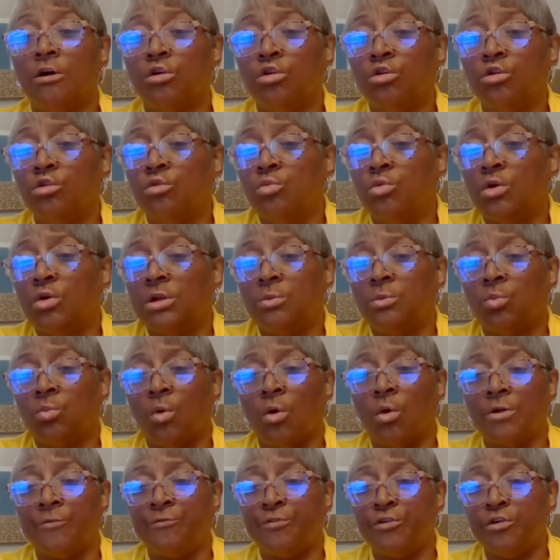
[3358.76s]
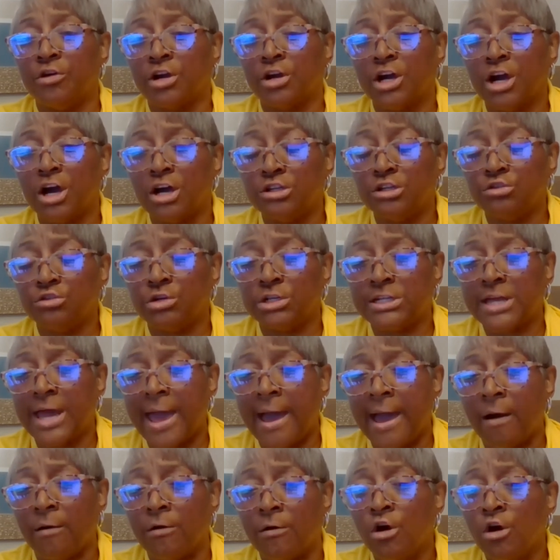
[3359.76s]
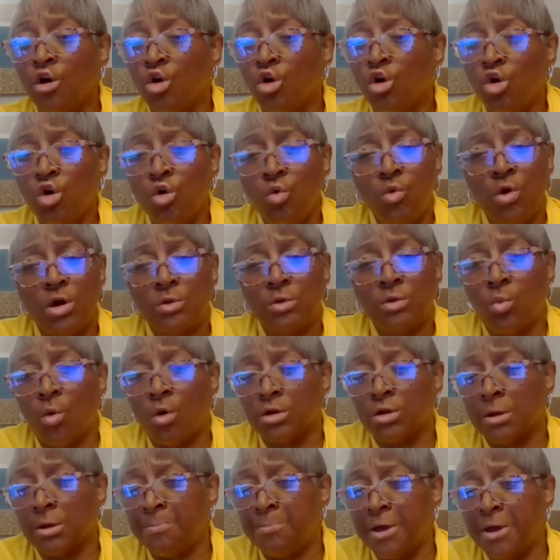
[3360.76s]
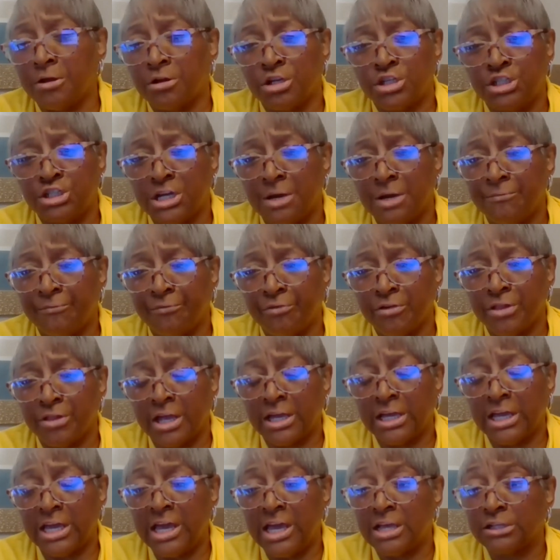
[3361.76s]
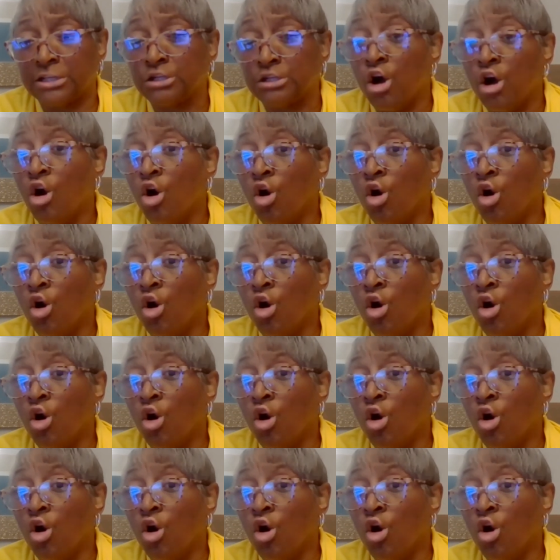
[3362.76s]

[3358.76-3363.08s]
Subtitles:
Who wouldn't want, if you're a country town, who wouldn't want a better gym for their kids?